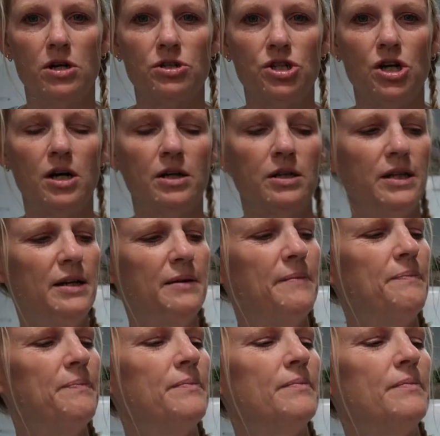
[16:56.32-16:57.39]
dark chocolate
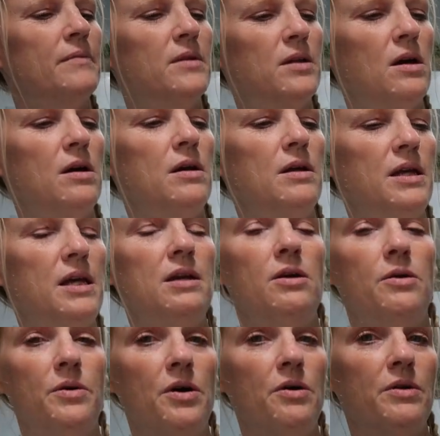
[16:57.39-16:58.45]

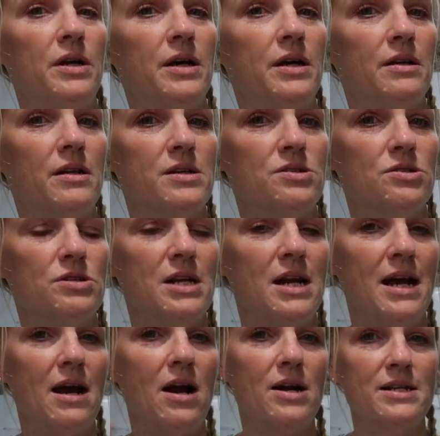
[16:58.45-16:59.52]
keto coconut clusters, and
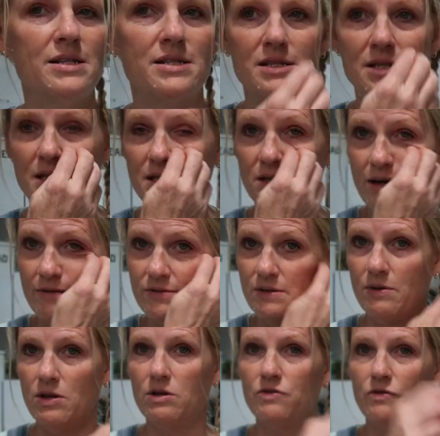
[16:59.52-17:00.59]
I already still have
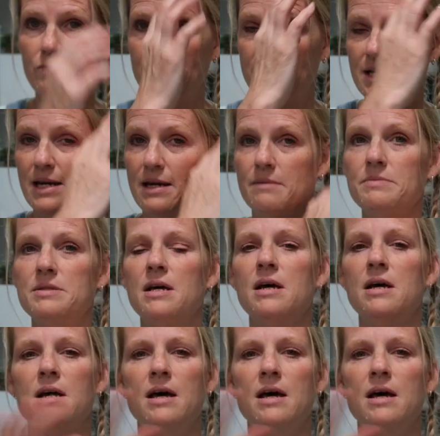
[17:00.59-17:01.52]
some of those from Sam's.